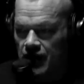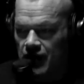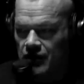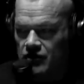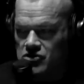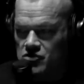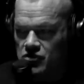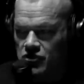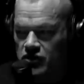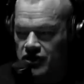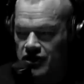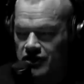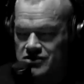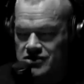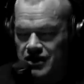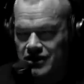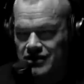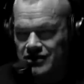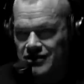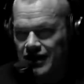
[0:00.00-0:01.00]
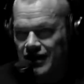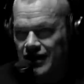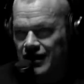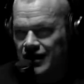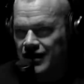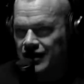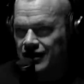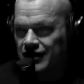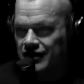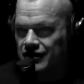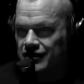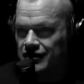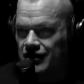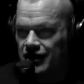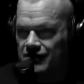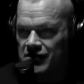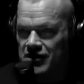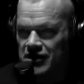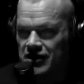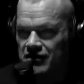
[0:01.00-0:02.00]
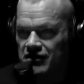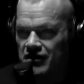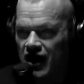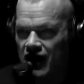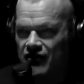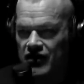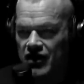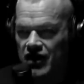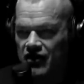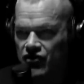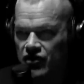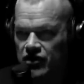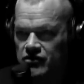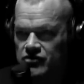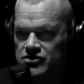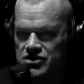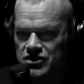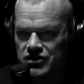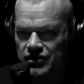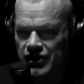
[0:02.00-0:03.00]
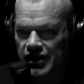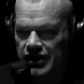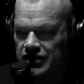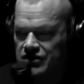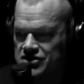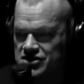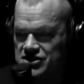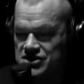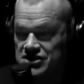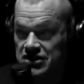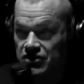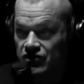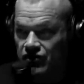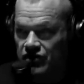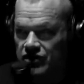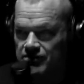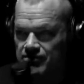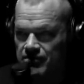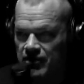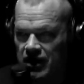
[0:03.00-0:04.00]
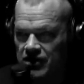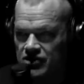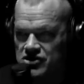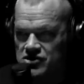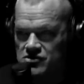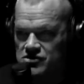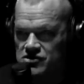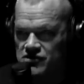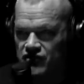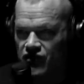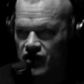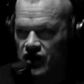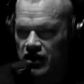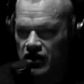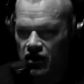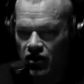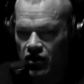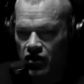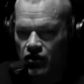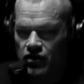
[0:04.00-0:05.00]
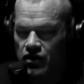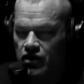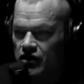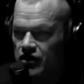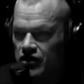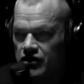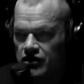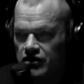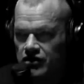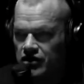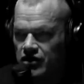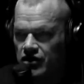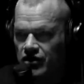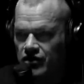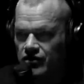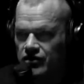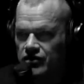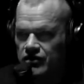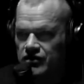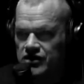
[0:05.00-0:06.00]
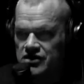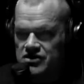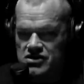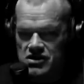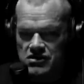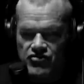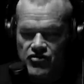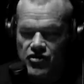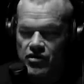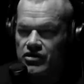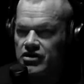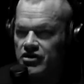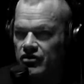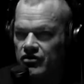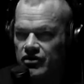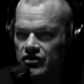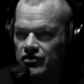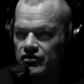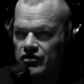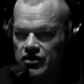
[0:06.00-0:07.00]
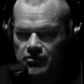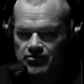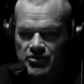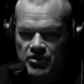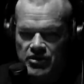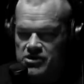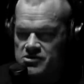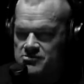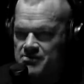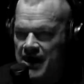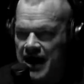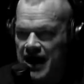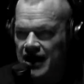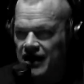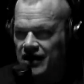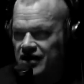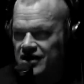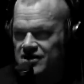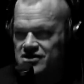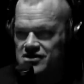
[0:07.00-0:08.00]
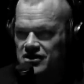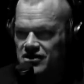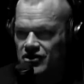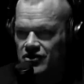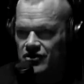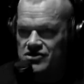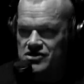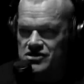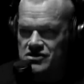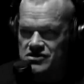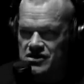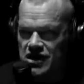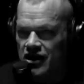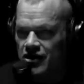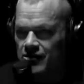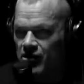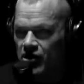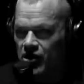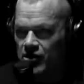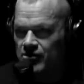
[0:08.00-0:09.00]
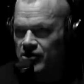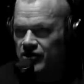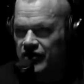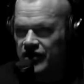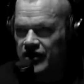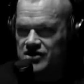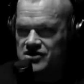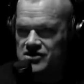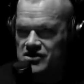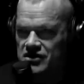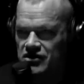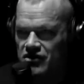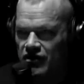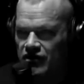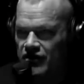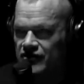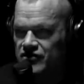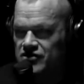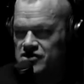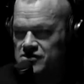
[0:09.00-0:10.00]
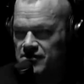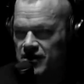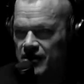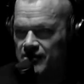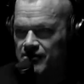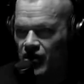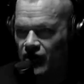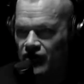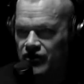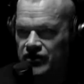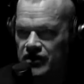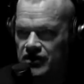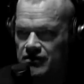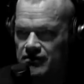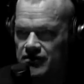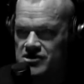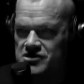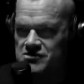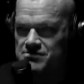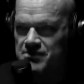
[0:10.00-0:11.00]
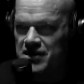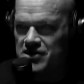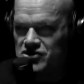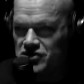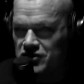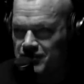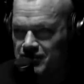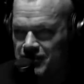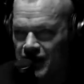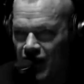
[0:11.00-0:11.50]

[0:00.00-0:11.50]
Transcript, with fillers: And I was worried. I was like, dang. I mean, not that I thought he was going to like steal it, but I just was afraid, oh, you know, he's going to throw, you know, he'll, he'll yeah. put in his bag and next thing you know, it's in Santa Barbara. And the next thing you know, I'll never see my belt again, my special yep.